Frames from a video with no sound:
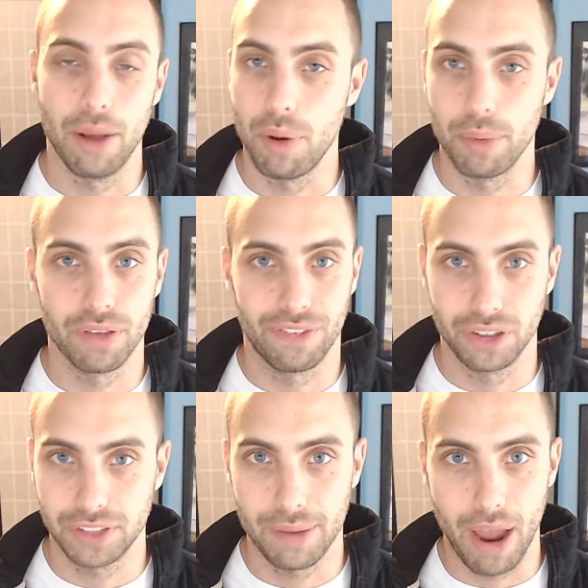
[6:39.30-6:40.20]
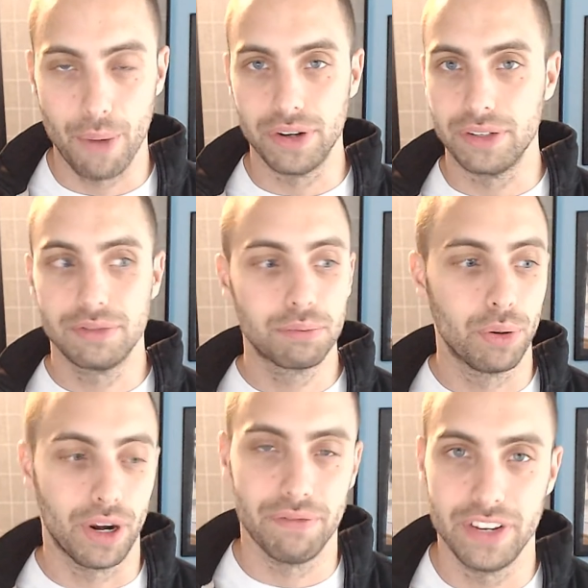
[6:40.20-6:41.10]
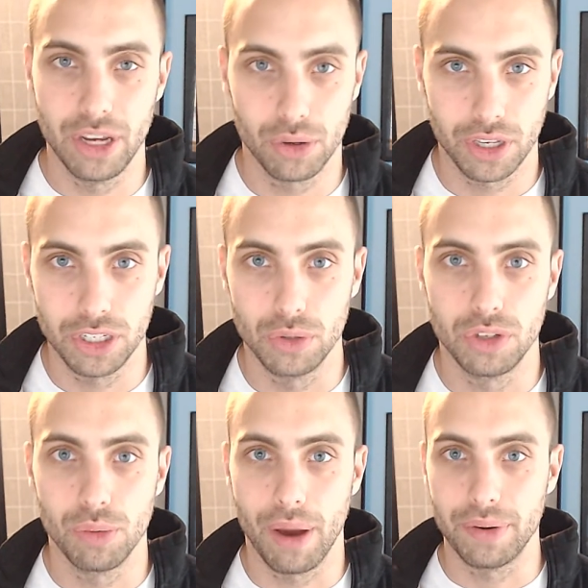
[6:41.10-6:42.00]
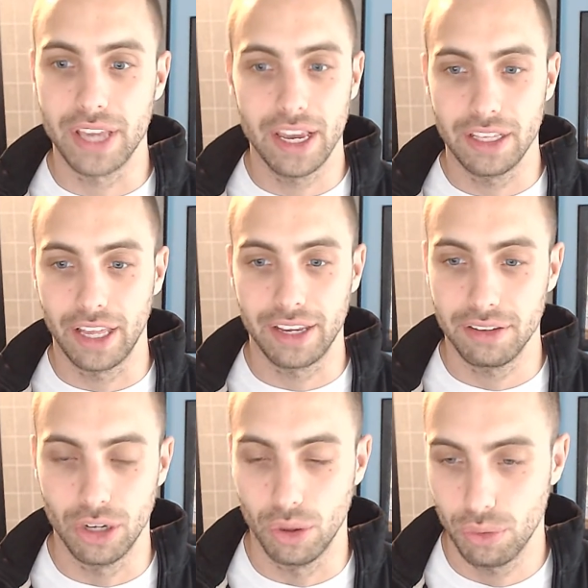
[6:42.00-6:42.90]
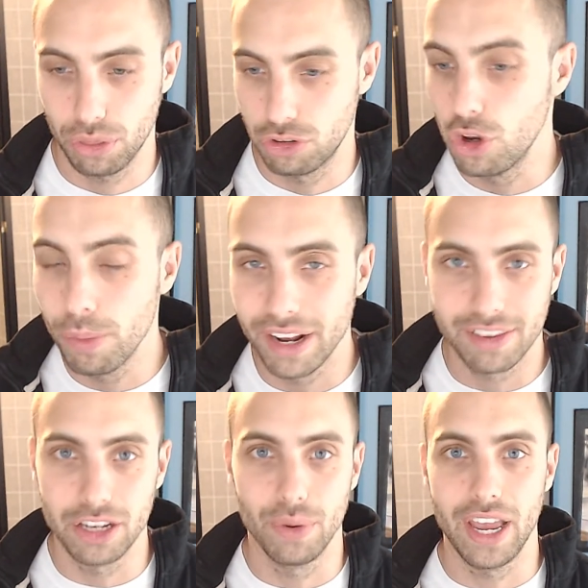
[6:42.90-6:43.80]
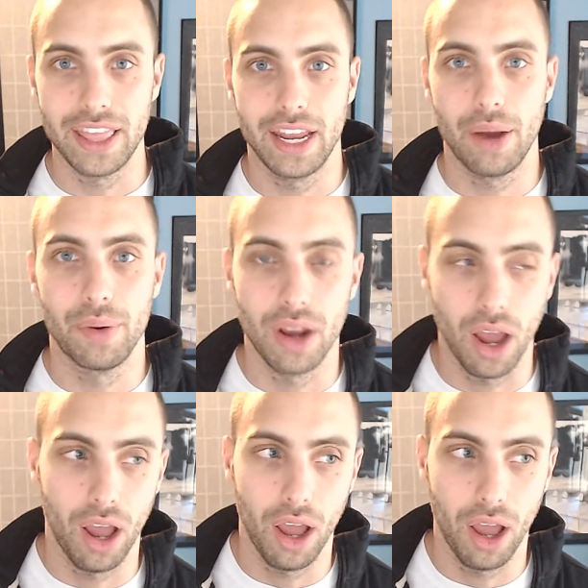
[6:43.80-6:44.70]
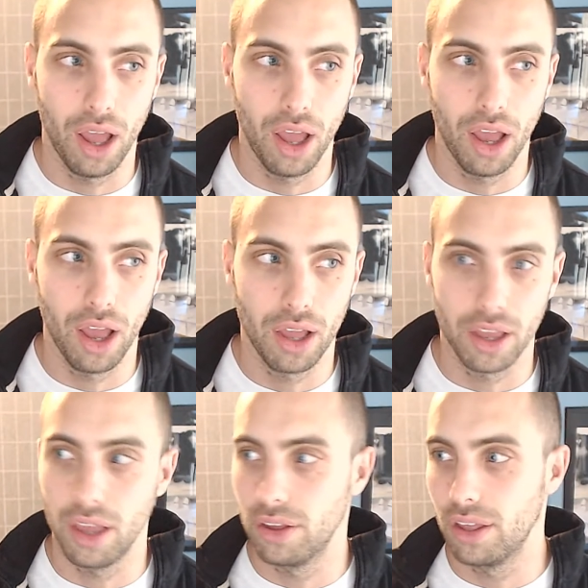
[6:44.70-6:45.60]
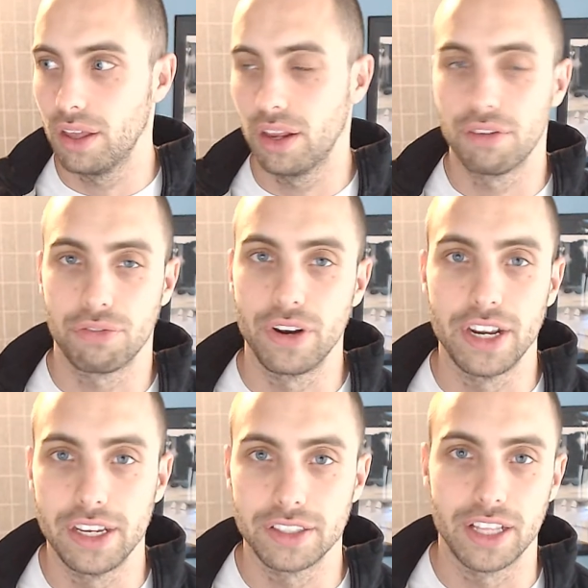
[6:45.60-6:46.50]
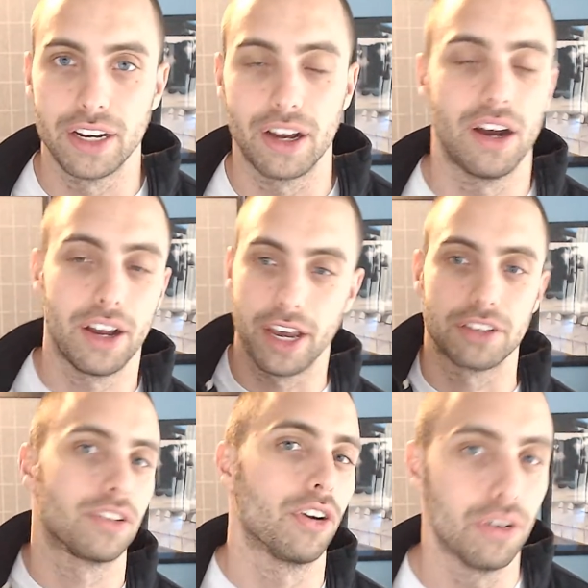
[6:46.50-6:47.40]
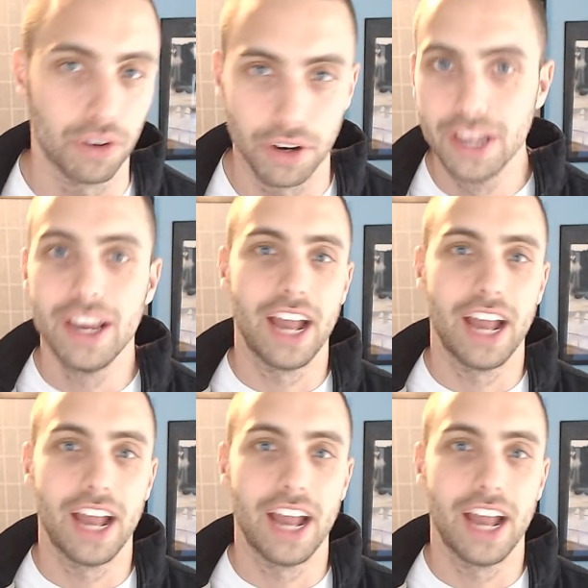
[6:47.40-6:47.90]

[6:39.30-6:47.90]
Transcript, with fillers: And I remember the first time I would put up videos on YouTube, I would get like, you know, two minutes into it and then I would uh, uh, freeze and then oh, I got to start over.